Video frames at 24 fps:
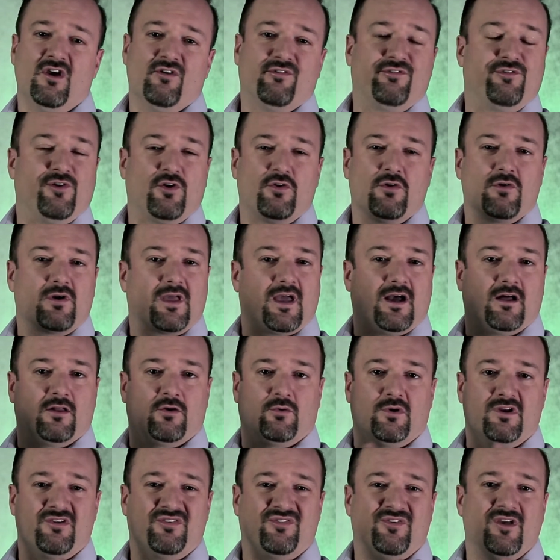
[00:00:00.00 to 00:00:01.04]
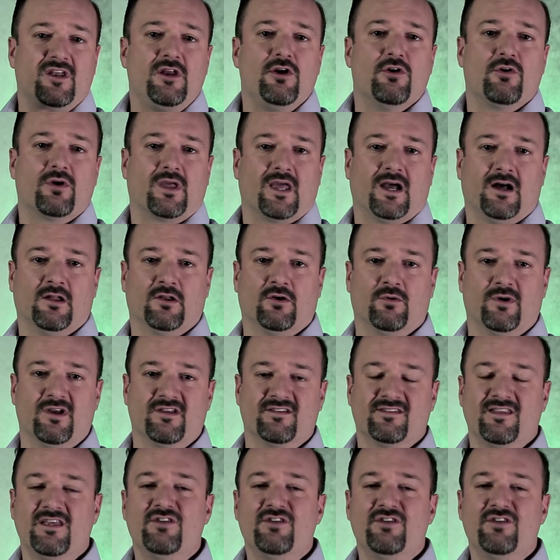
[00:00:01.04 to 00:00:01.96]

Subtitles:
photo galleries, video galleries.